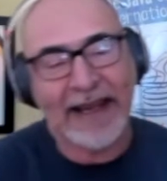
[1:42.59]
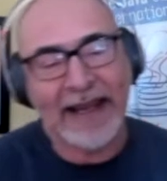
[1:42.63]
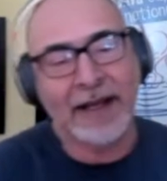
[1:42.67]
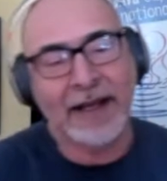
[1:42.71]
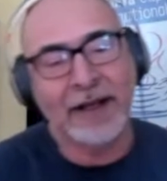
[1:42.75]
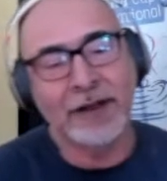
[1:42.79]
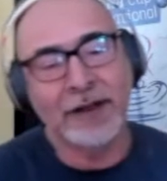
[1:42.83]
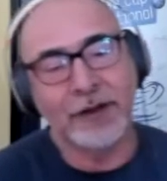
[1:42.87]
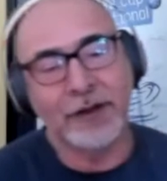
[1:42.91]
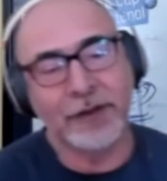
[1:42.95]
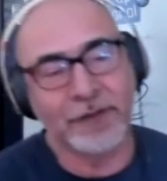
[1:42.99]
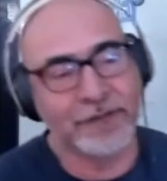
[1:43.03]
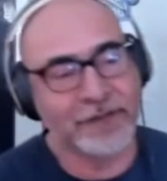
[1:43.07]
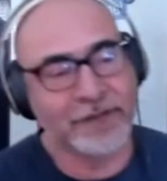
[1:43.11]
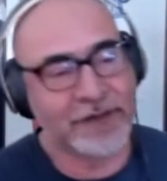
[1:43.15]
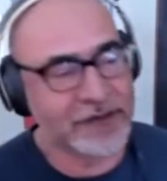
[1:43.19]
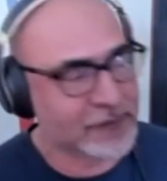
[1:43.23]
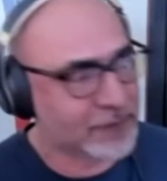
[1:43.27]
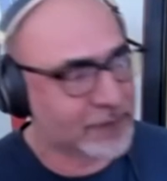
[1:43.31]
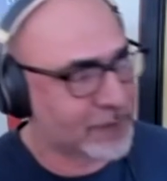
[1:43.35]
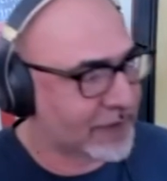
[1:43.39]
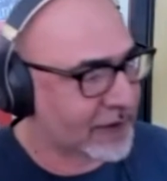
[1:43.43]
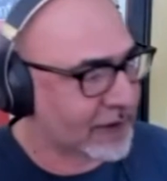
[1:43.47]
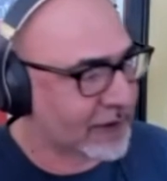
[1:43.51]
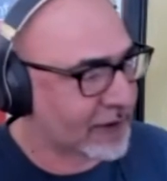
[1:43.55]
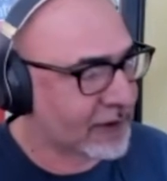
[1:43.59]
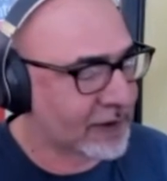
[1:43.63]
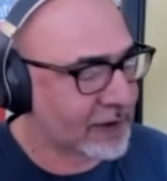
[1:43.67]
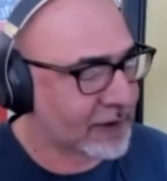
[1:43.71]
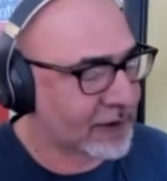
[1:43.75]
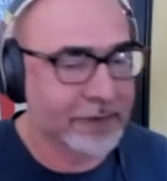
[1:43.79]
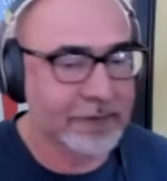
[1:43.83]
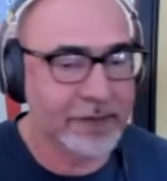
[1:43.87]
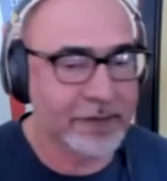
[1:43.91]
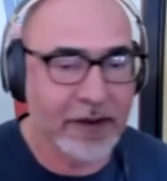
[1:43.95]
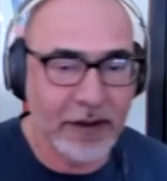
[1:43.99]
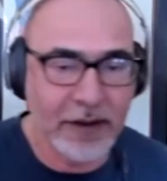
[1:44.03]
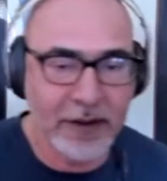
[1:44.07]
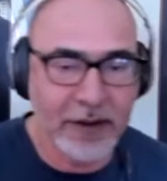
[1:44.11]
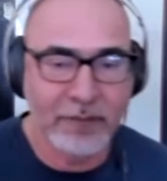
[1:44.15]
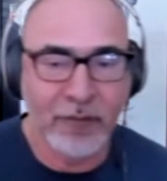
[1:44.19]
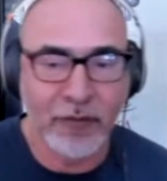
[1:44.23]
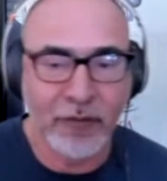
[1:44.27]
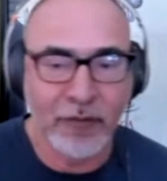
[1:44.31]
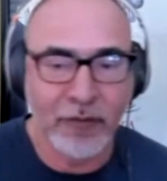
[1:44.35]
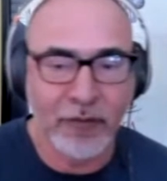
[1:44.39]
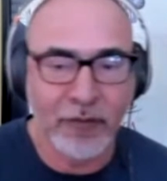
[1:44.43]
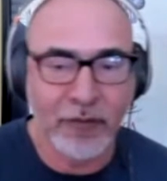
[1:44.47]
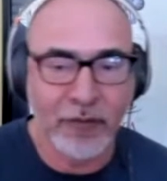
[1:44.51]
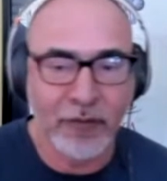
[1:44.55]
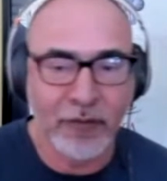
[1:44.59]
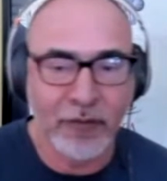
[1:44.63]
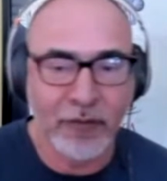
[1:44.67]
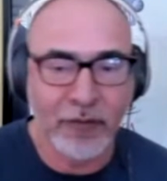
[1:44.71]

end of this particular module.